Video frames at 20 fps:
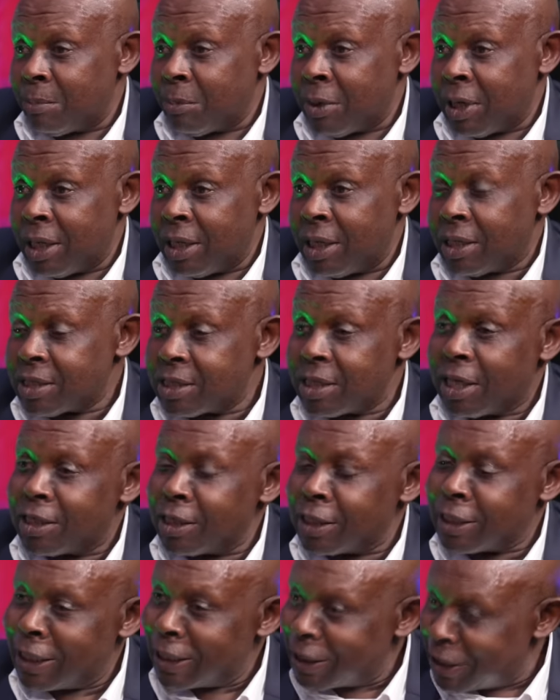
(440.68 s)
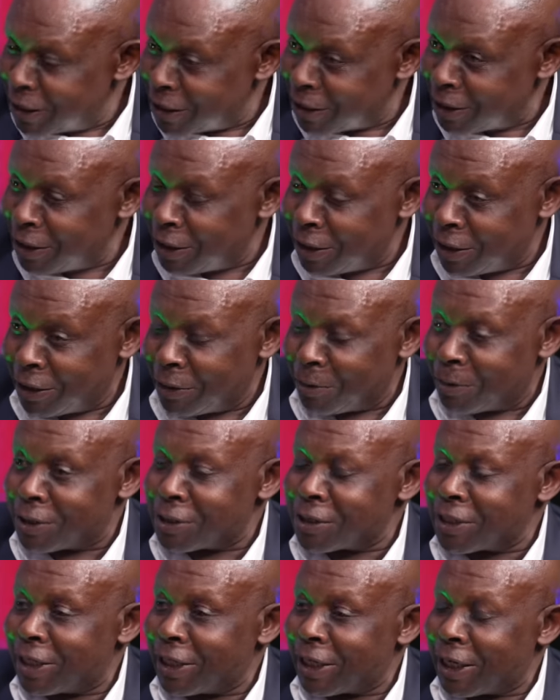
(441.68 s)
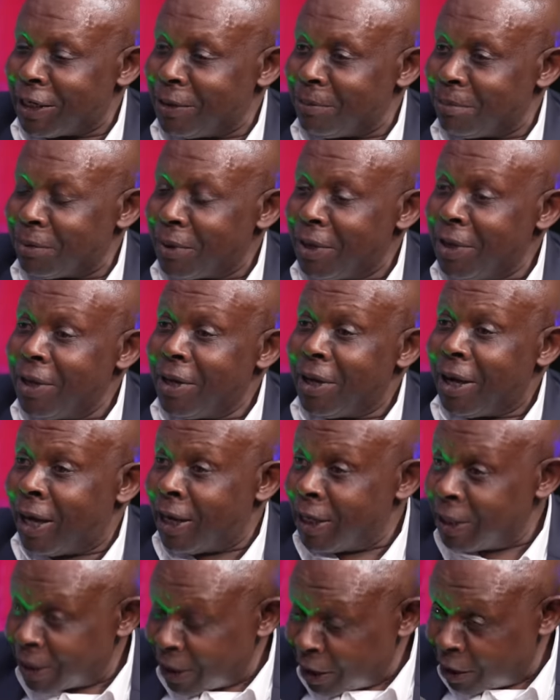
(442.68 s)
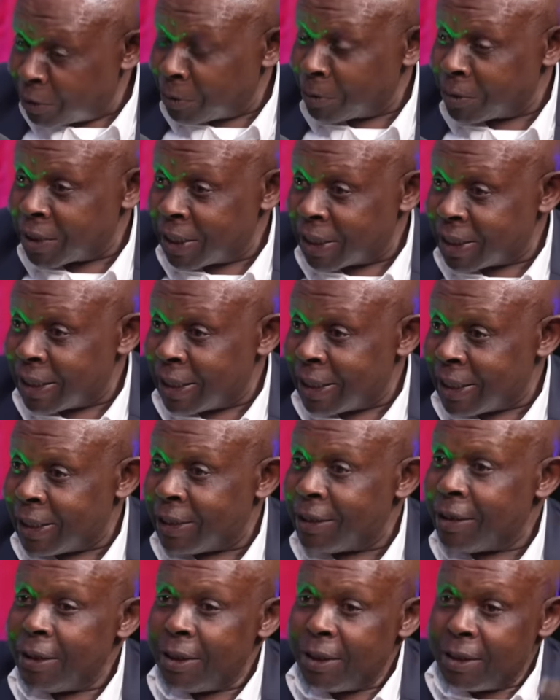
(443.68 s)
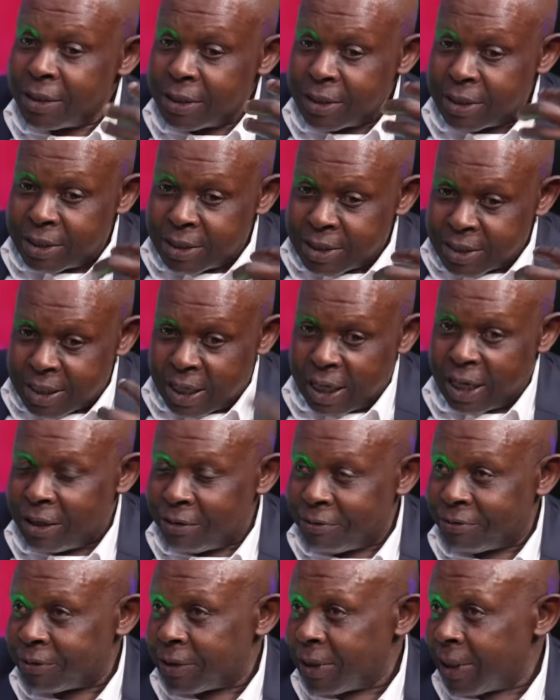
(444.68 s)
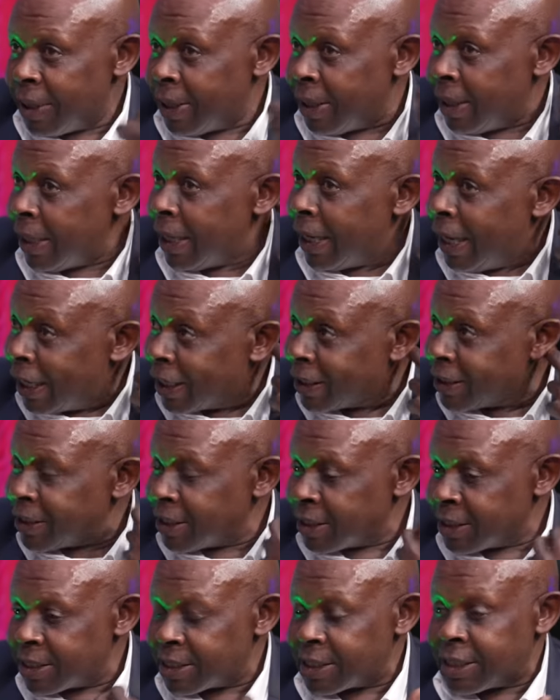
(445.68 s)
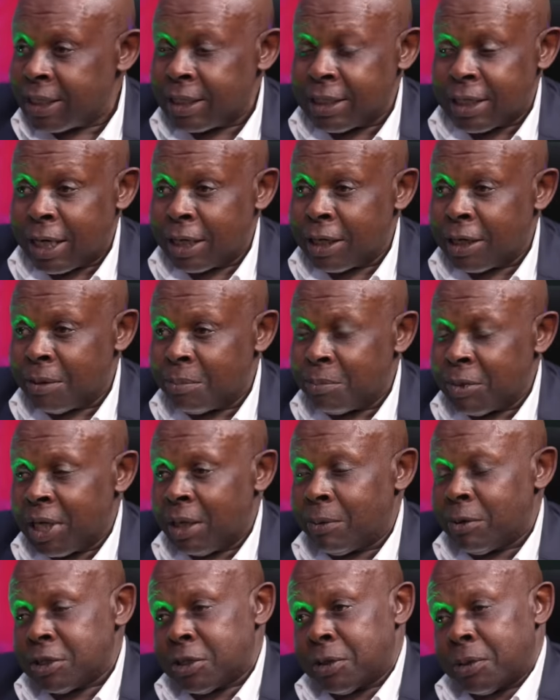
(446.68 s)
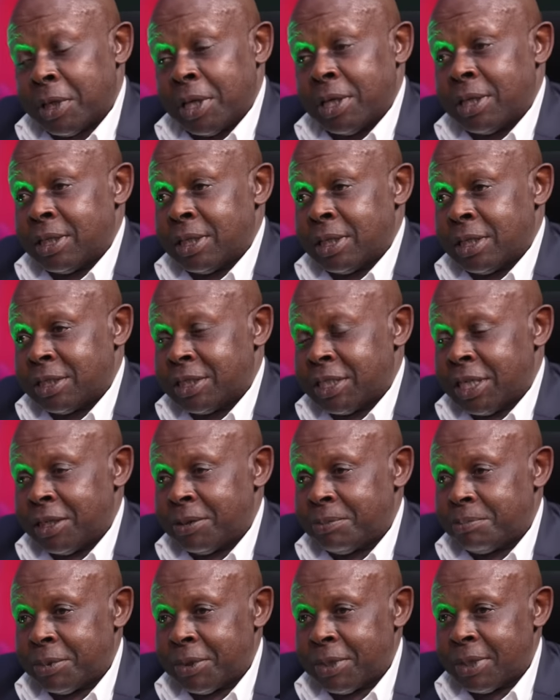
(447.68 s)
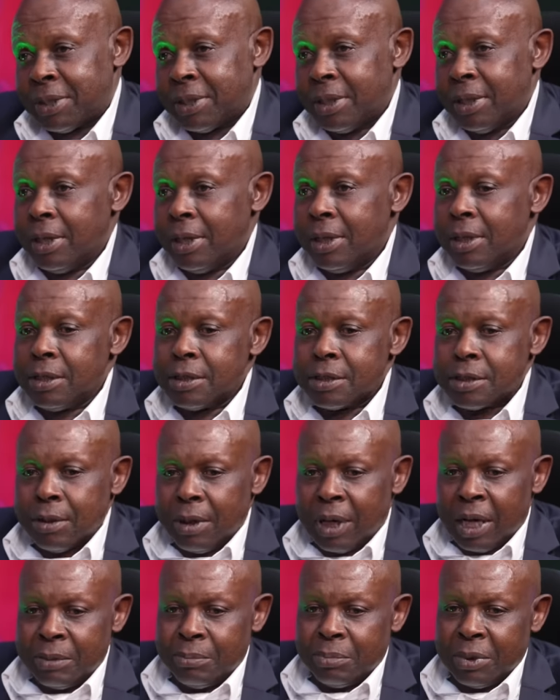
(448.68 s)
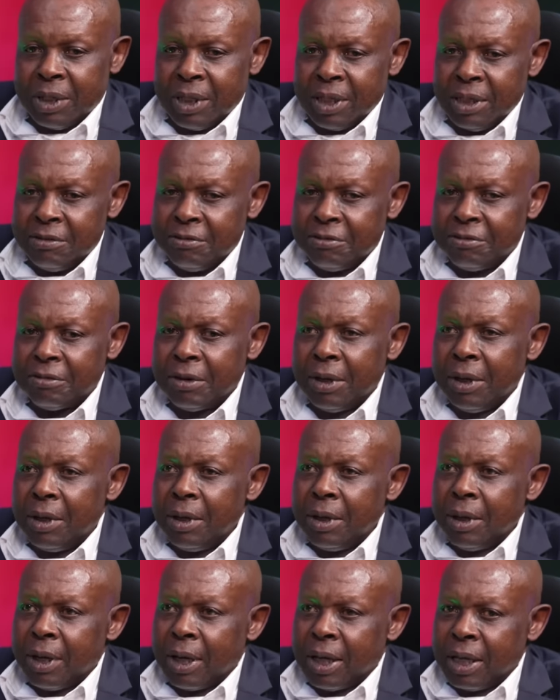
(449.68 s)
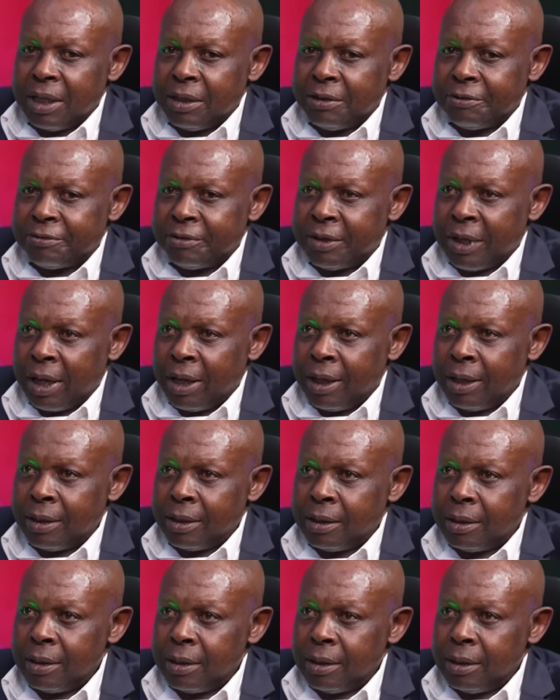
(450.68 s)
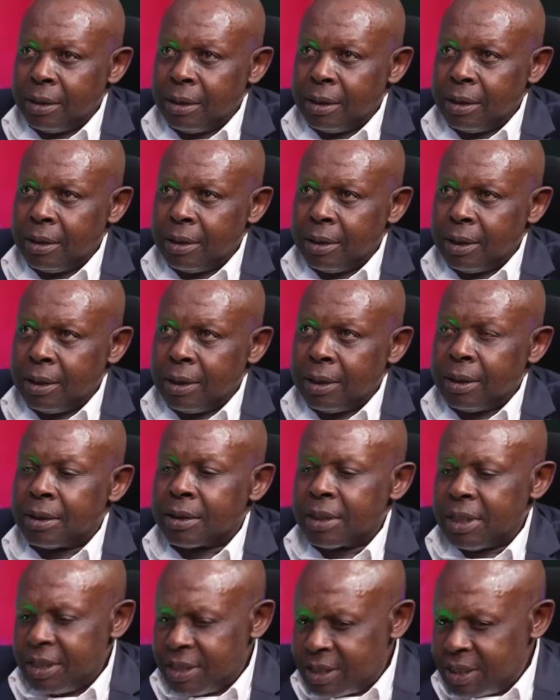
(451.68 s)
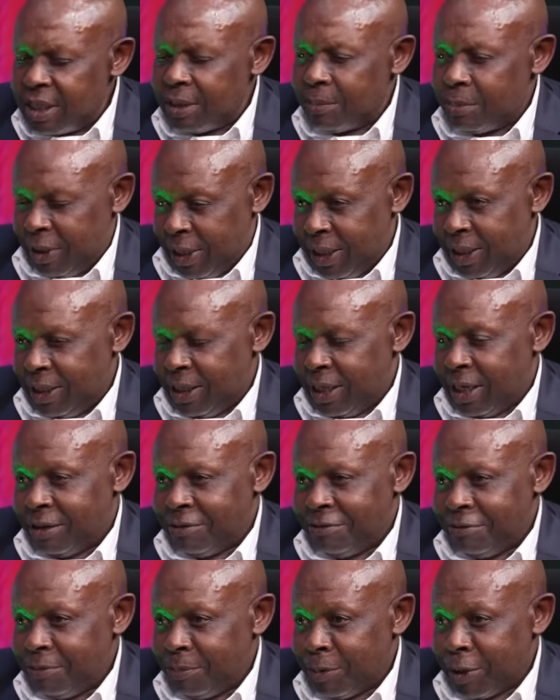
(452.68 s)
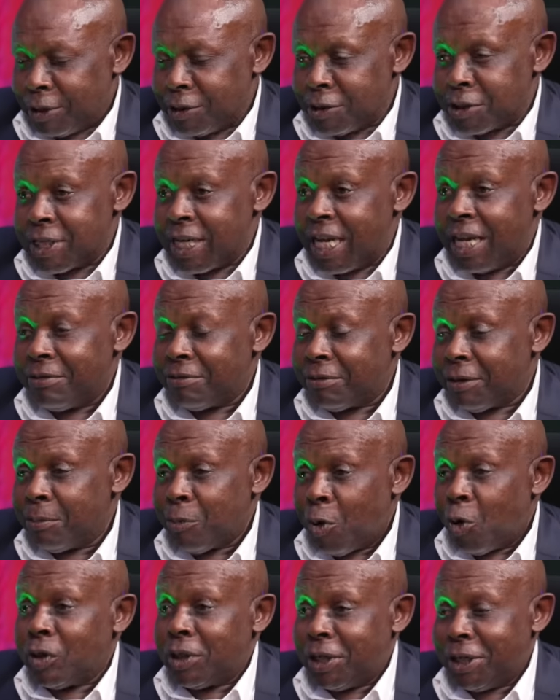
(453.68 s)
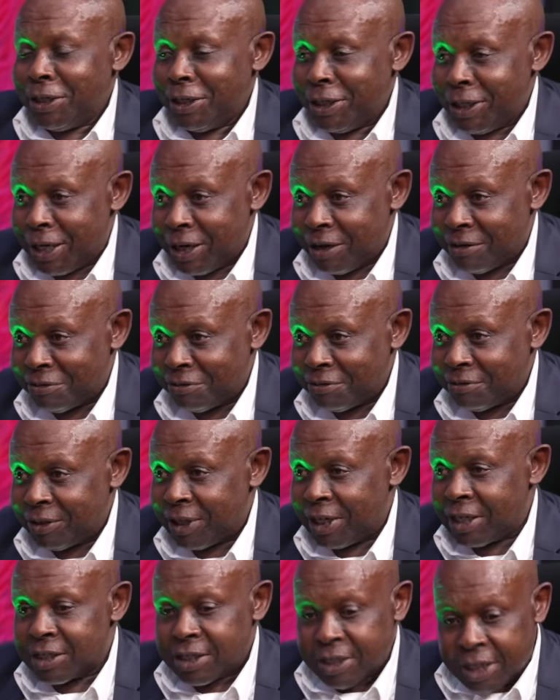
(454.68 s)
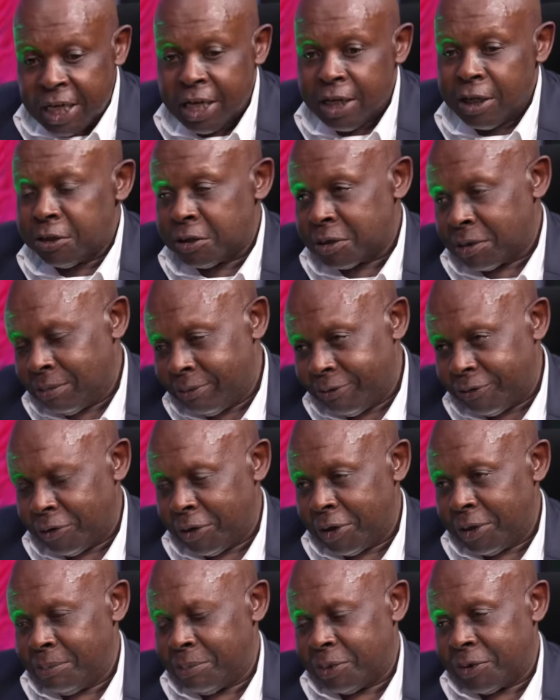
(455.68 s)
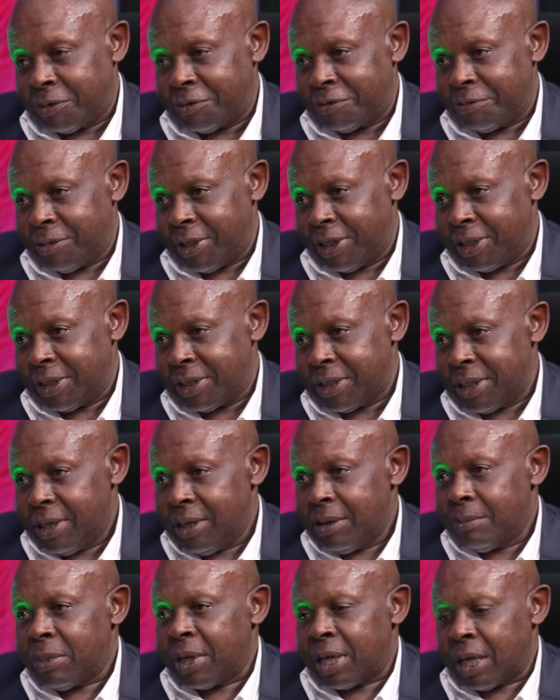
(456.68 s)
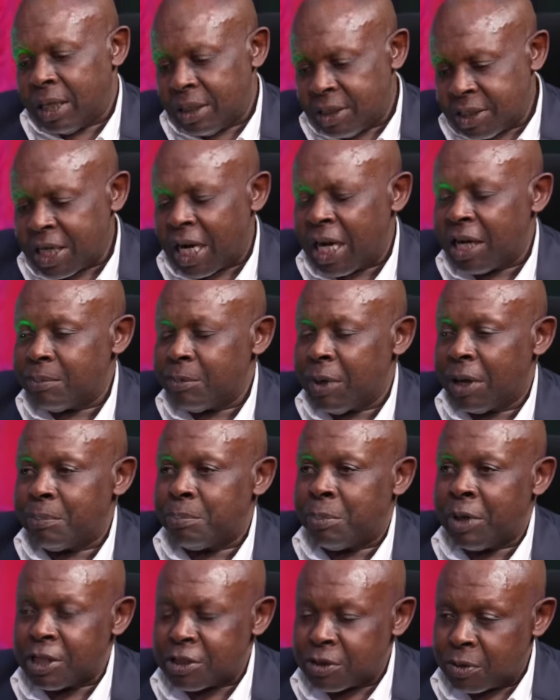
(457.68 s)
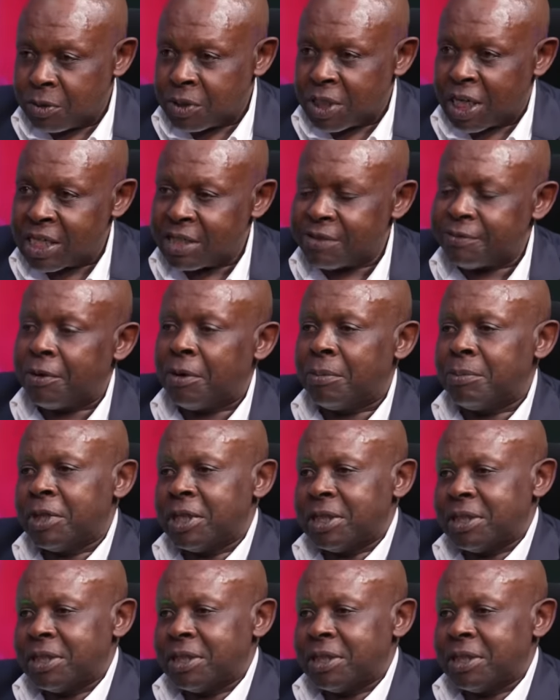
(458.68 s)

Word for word: Maya started her career in the Western Cape. I recruited her. She served her acting stint under me. I was already the JP. So I believe I have done uh, reasonably enough, but it's never more than enough. Yeah. There's still room for improvement. But I tried my best to transform the